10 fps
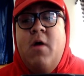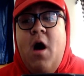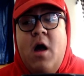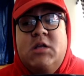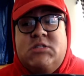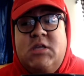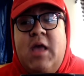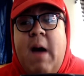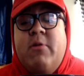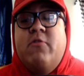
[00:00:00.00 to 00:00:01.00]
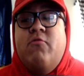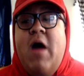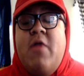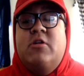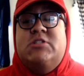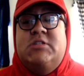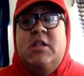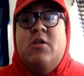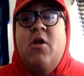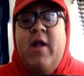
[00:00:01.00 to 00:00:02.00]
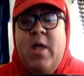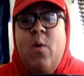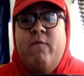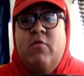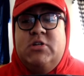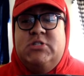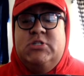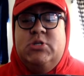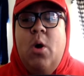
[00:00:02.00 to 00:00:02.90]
Honestly, I would have rather seen Kurt Angle versus